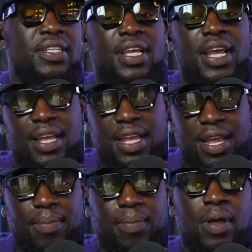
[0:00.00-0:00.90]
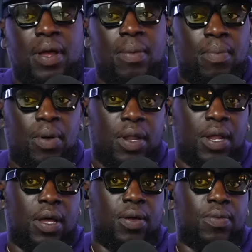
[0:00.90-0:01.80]
Yeah.
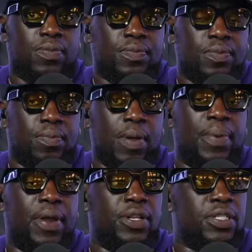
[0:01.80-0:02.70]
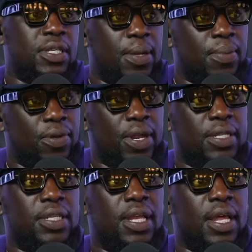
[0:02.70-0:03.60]
But my parents immigrated to
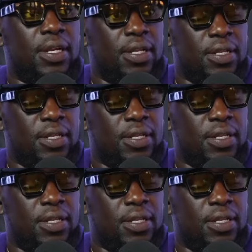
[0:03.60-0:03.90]
Canada.